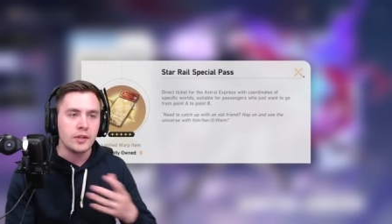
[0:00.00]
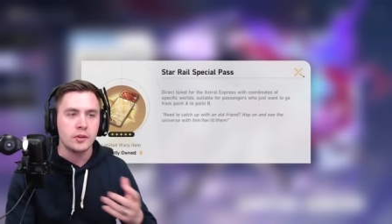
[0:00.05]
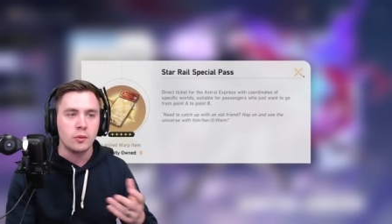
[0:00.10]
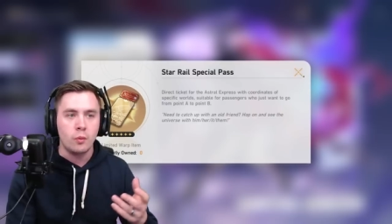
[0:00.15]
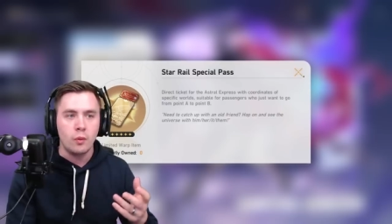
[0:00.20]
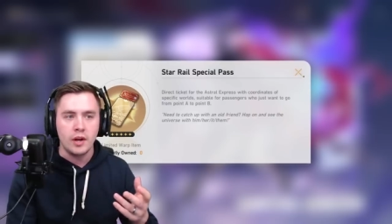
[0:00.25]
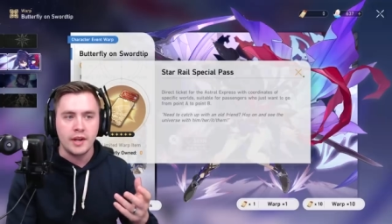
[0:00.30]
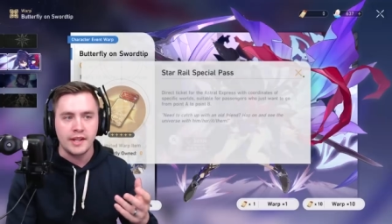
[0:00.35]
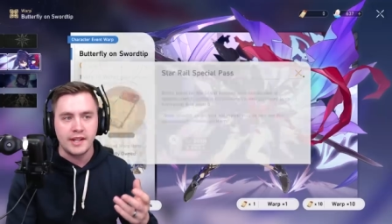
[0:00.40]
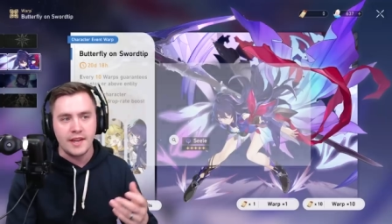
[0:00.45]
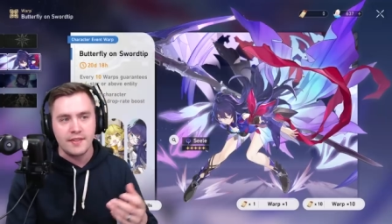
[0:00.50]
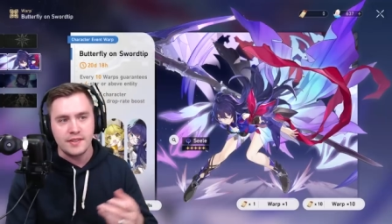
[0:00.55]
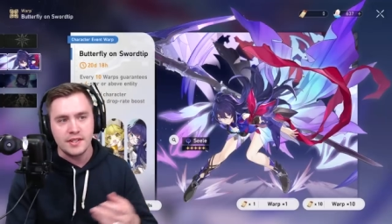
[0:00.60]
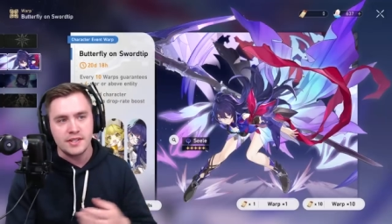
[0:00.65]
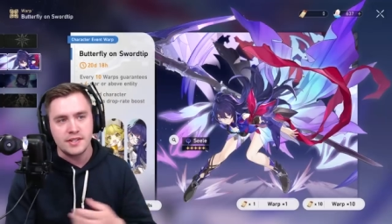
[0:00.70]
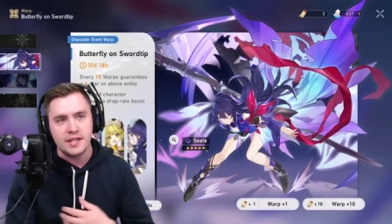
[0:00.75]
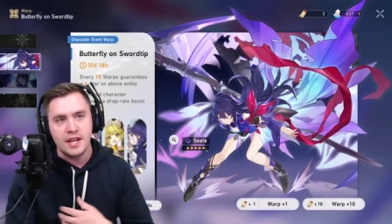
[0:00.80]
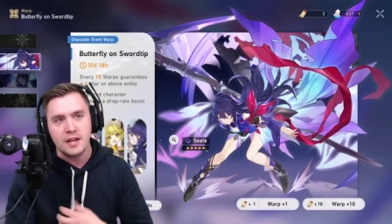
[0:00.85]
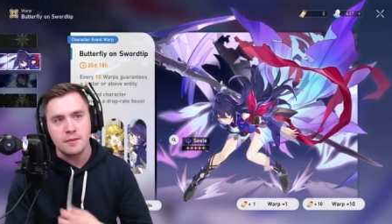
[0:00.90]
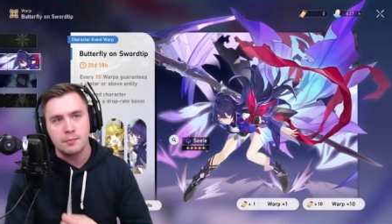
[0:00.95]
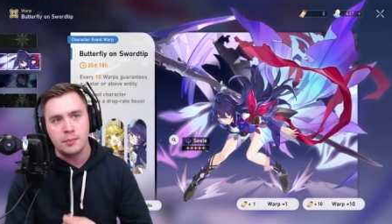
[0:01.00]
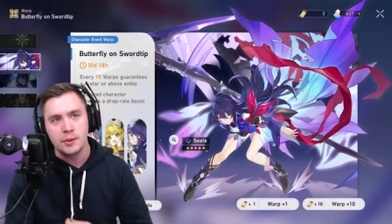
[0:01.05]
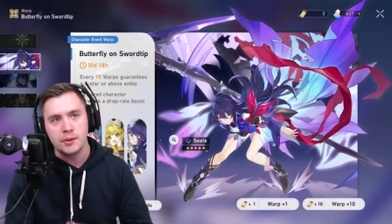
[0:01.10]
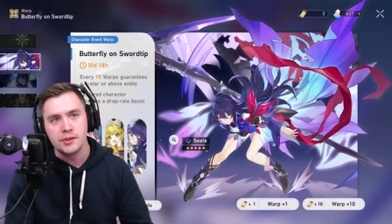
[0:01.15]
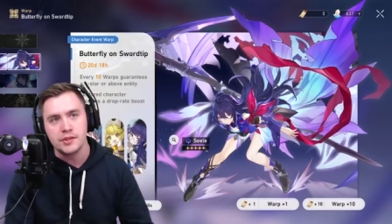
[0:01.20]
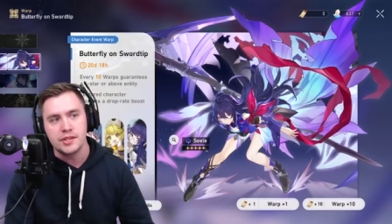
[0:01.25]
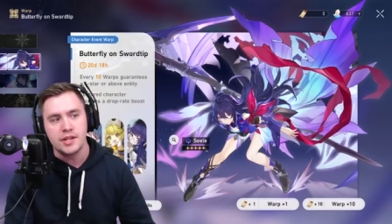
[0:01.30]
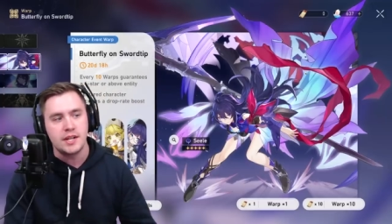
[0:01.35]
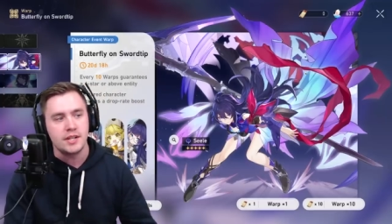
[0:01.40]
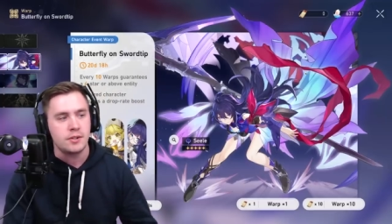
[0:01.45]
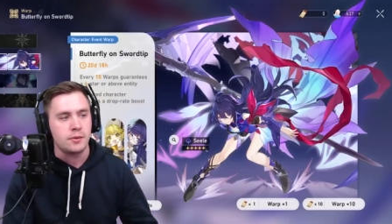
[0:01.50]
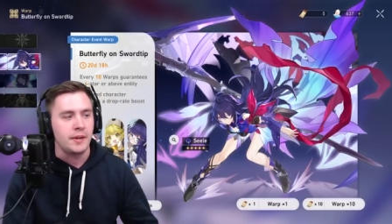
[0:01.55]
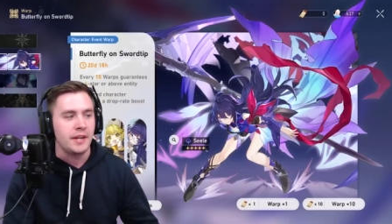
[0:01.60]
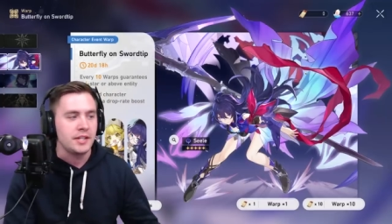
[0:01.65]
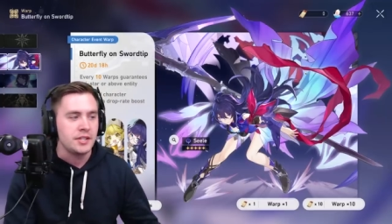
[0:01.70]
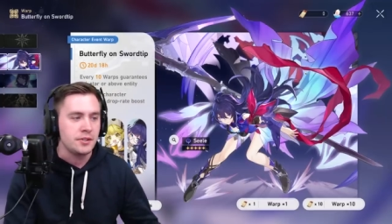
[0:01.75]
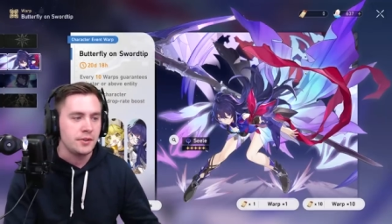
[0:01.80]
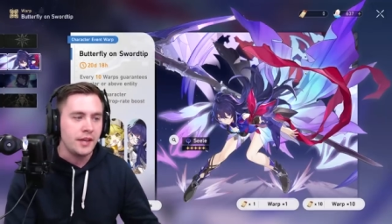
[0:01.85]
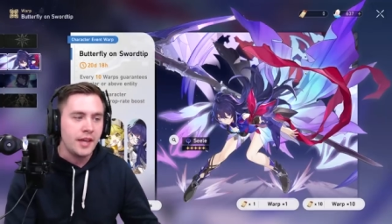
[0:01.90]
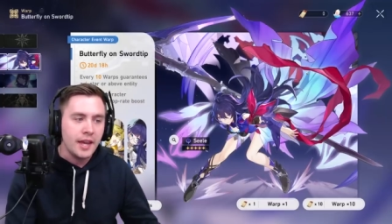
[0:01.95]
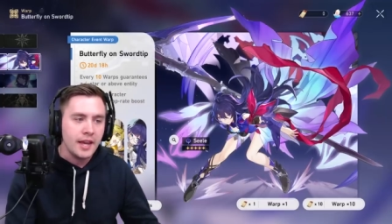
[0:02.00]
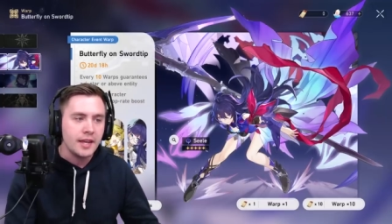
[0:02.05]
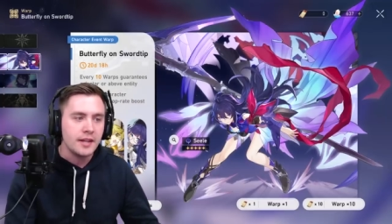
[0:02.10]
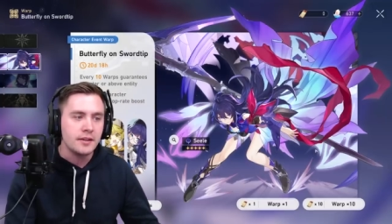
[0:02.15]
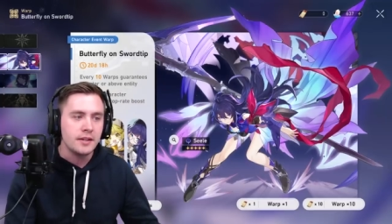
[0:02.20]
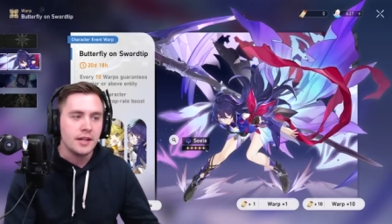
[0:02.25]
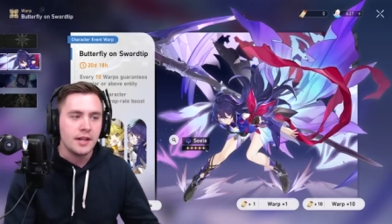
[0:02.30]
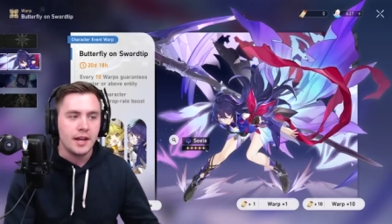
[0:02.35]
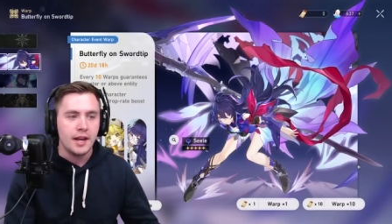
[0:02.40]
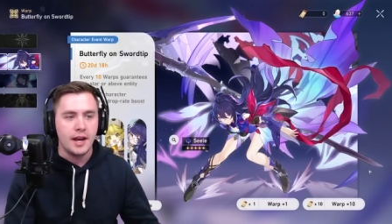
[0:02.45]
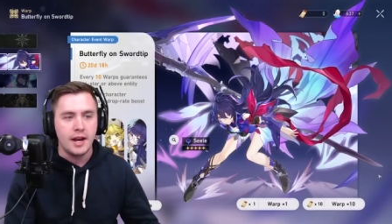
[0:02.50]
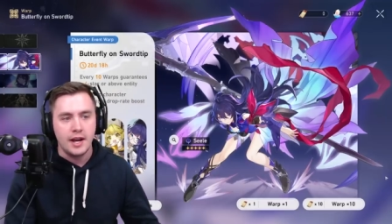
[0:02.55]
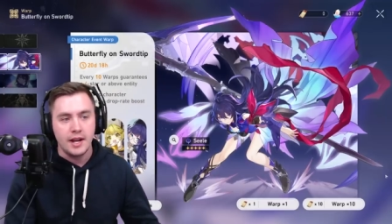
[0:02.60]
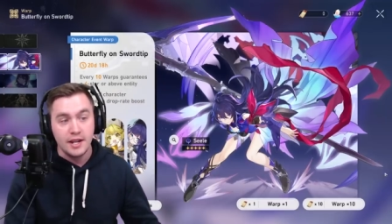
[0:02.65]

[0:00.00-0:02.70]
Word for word: to want to get these ten pulls as quick as you can uh,